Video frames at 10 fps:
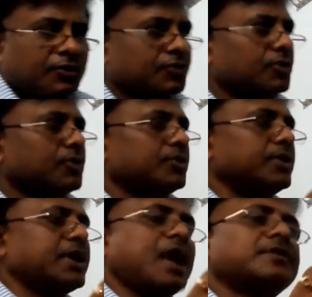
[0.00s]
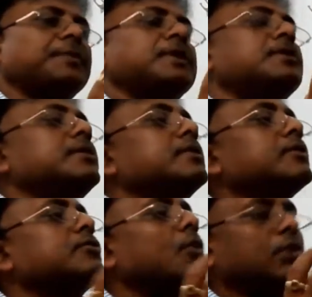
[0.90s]
so it has been
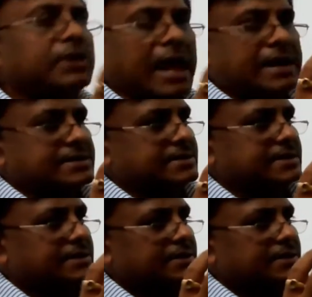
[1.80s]
told that